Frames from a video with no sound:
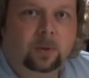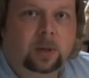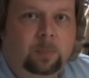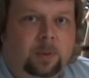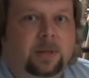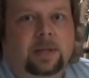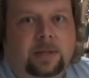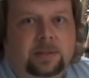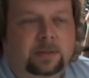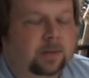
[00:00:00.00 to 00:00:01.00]
a couple of
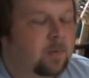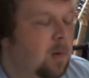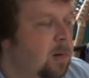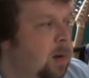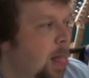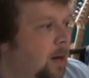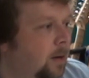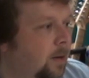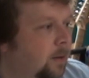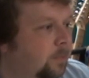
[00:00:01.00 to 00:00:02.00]
things, and
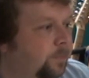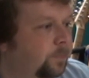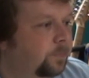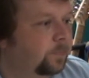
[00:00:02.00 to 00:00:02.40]
um,